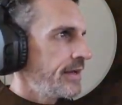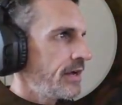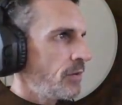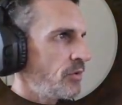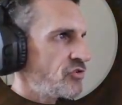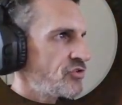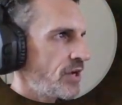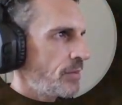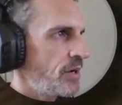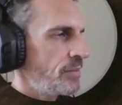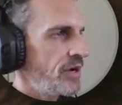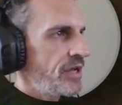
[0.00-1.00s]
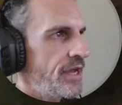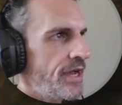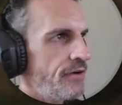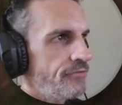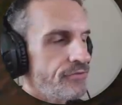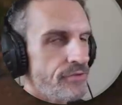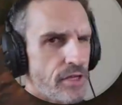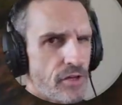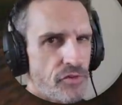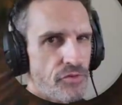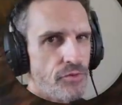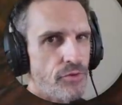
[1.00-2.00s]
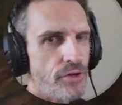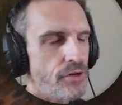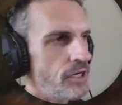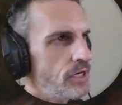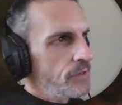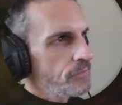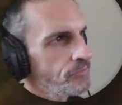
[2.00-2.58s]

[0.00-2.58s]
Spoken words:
how much time I might have. Because if we're